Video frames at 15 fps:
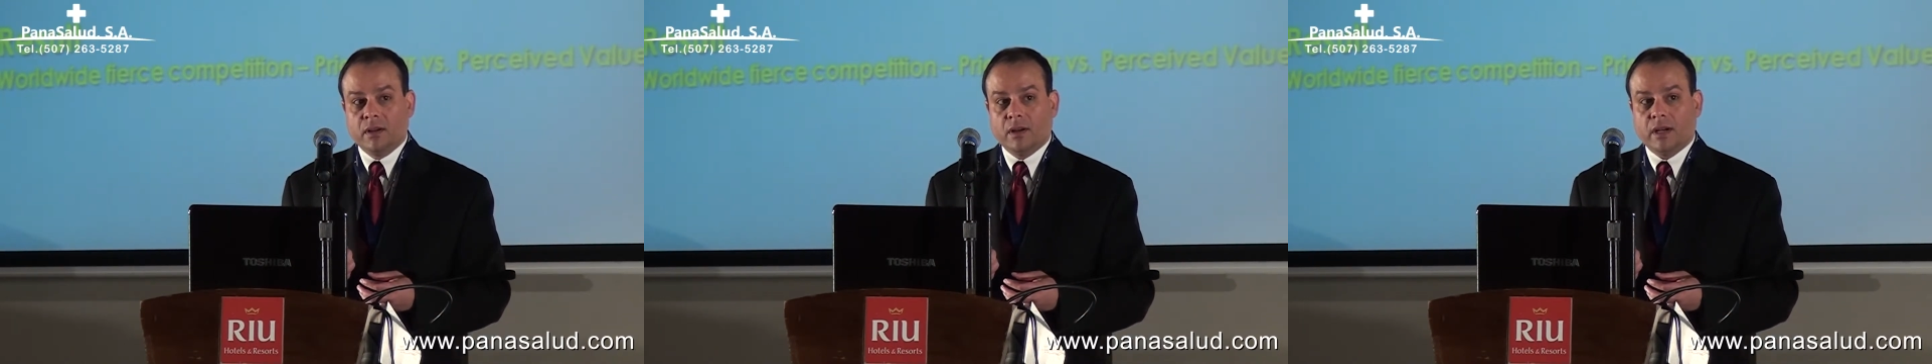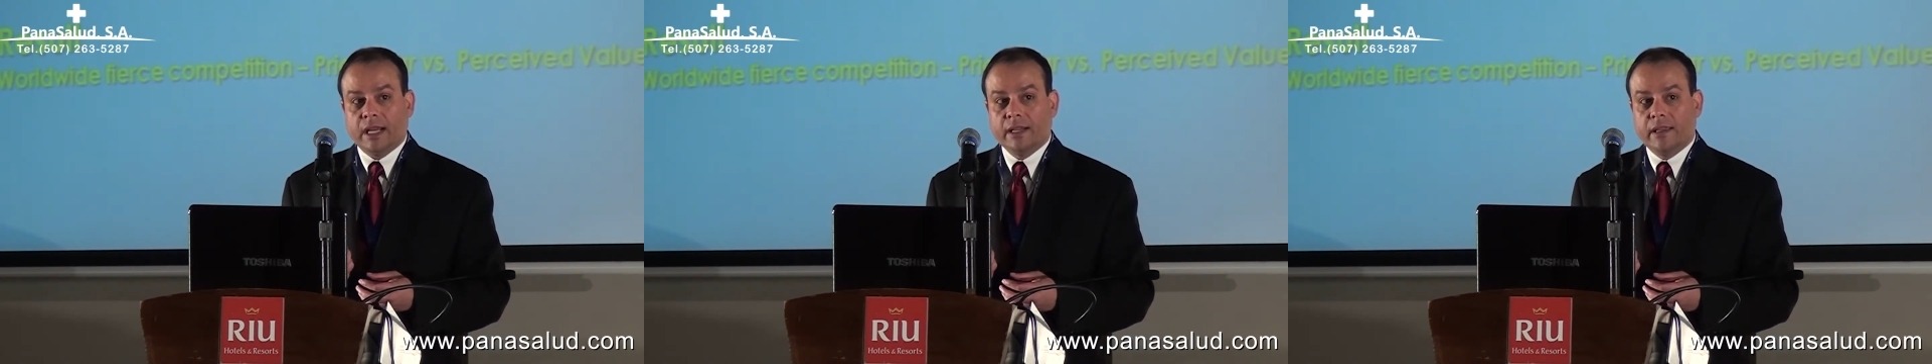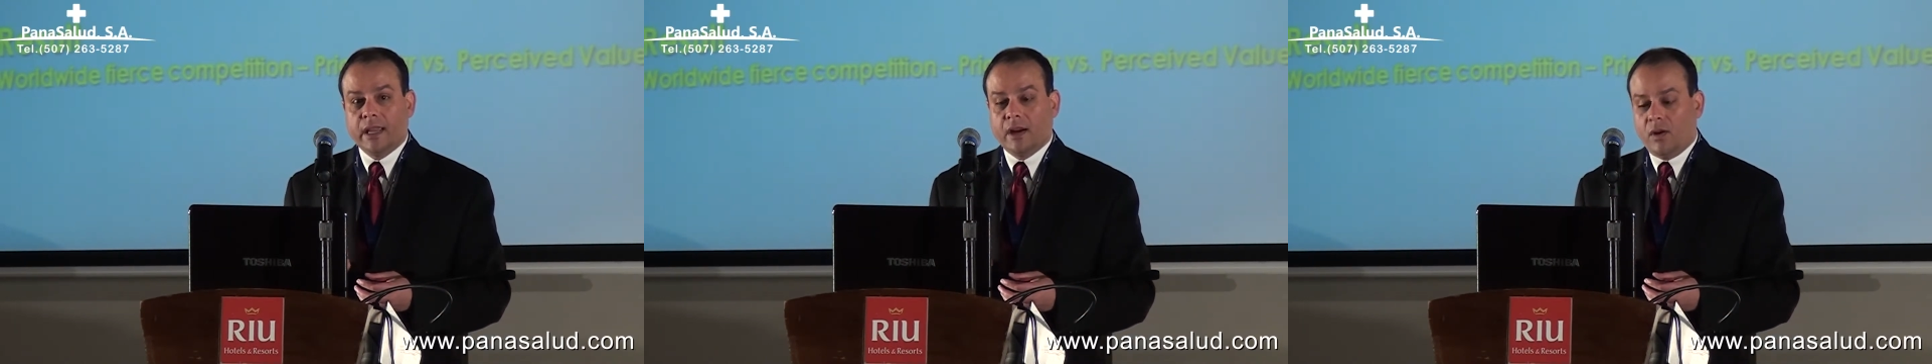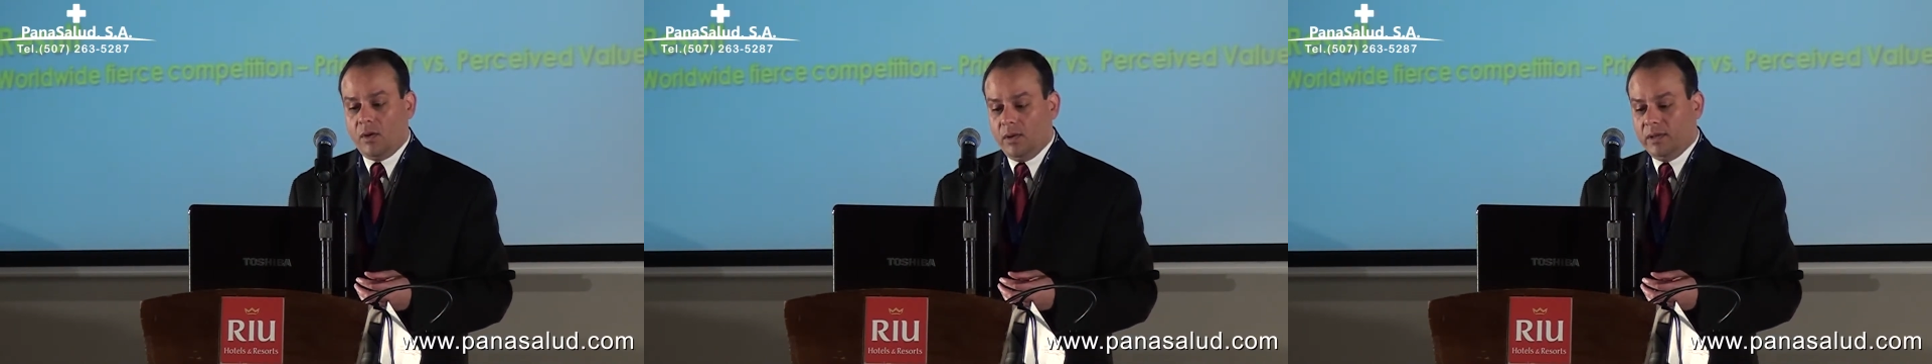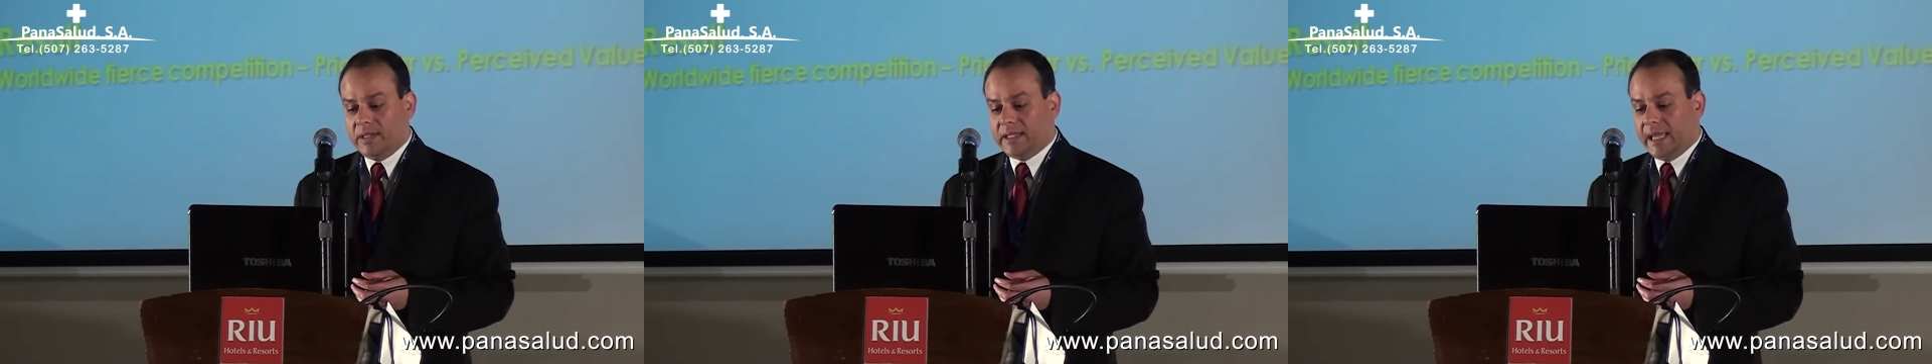Right? They are
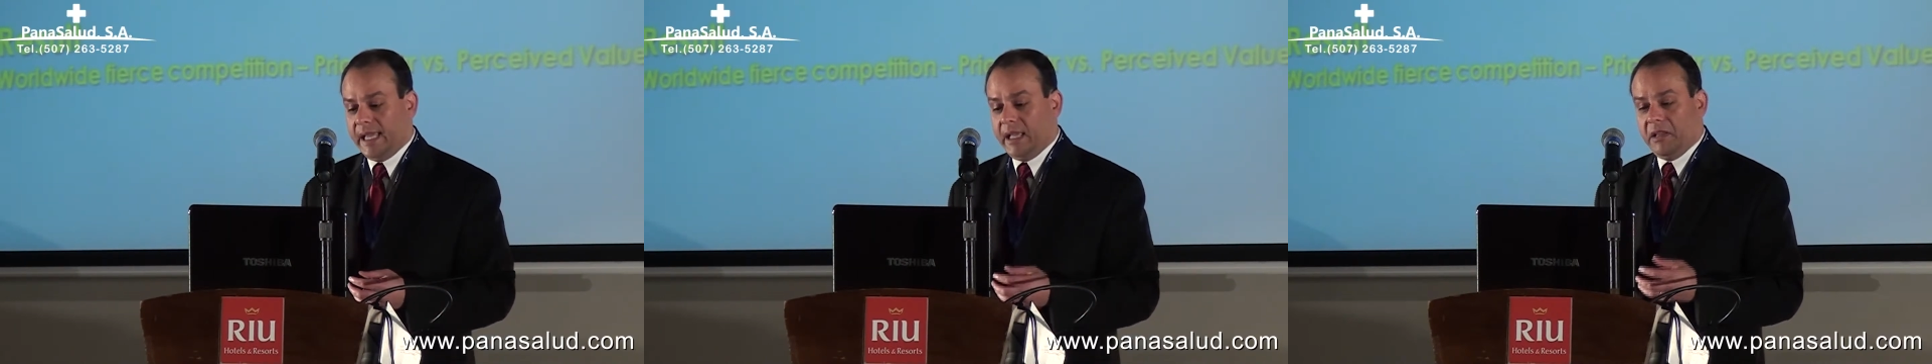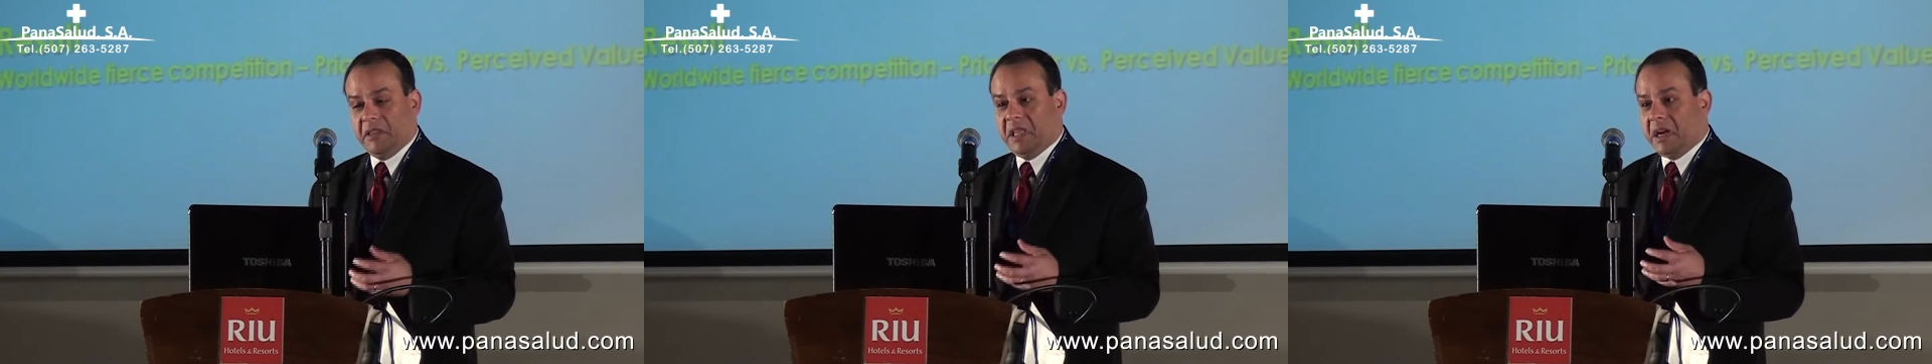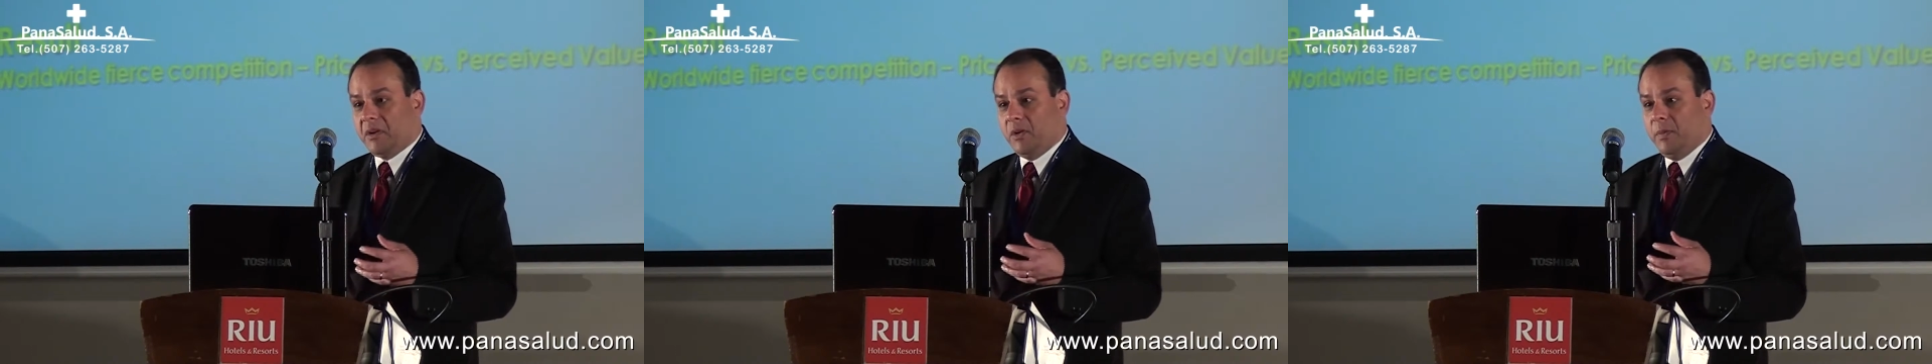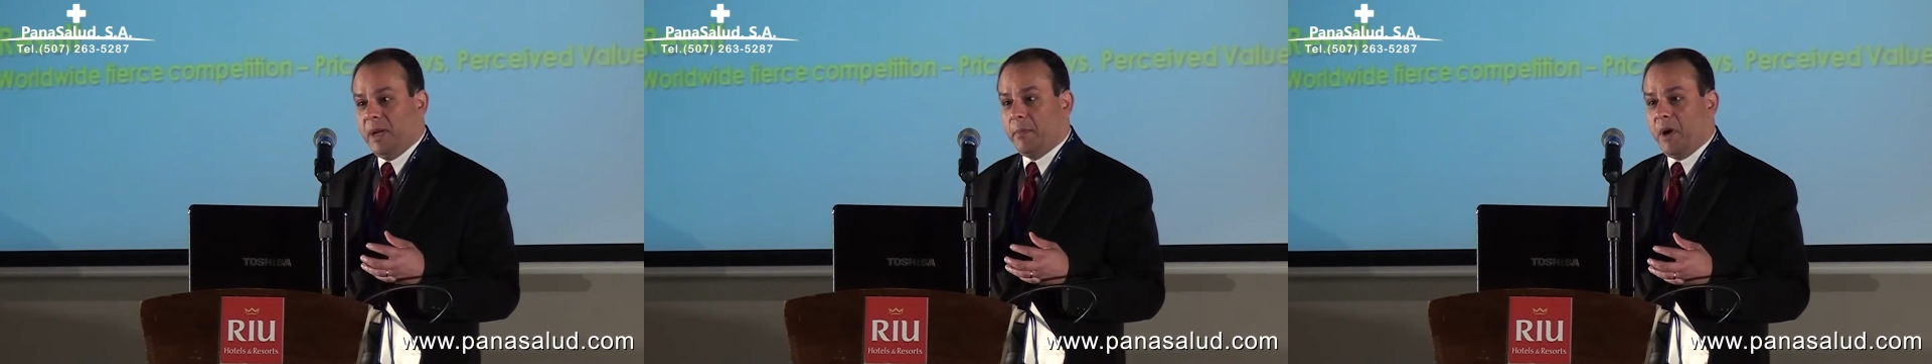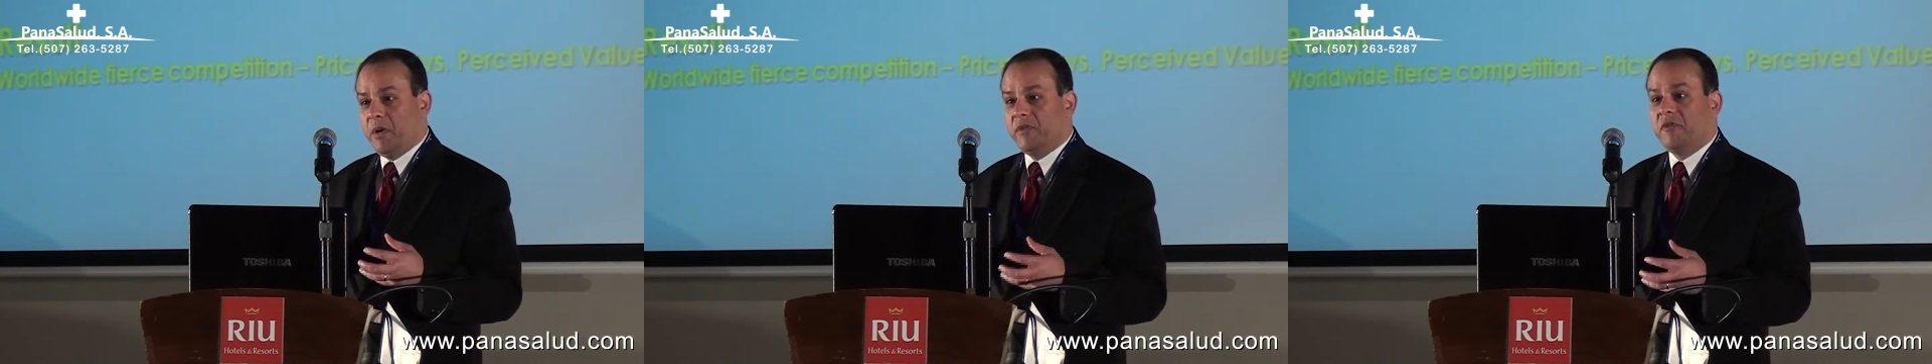all saying there could be
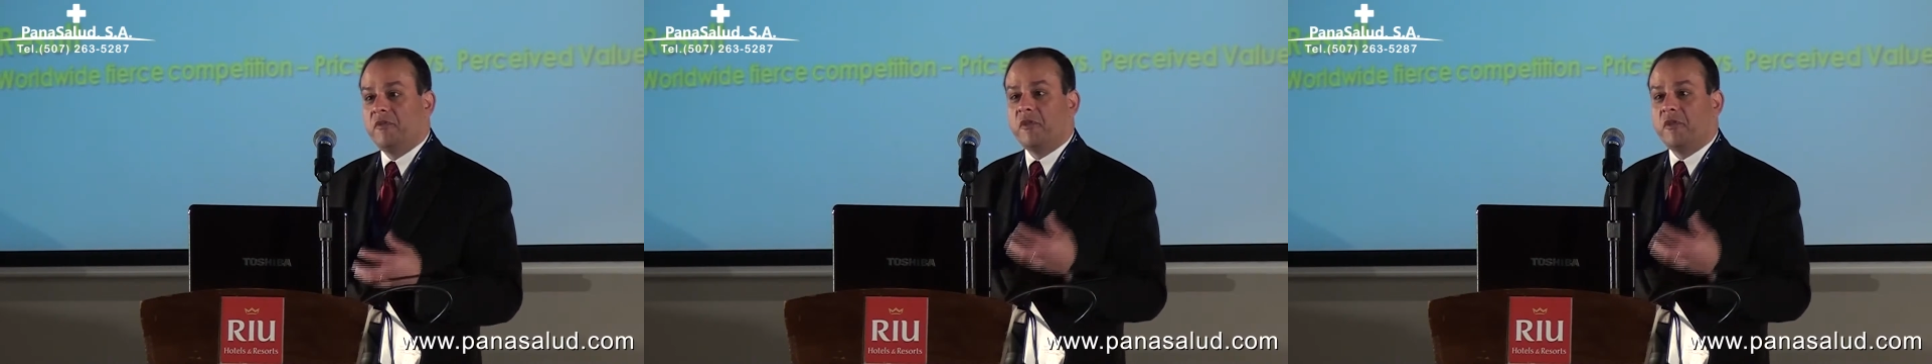about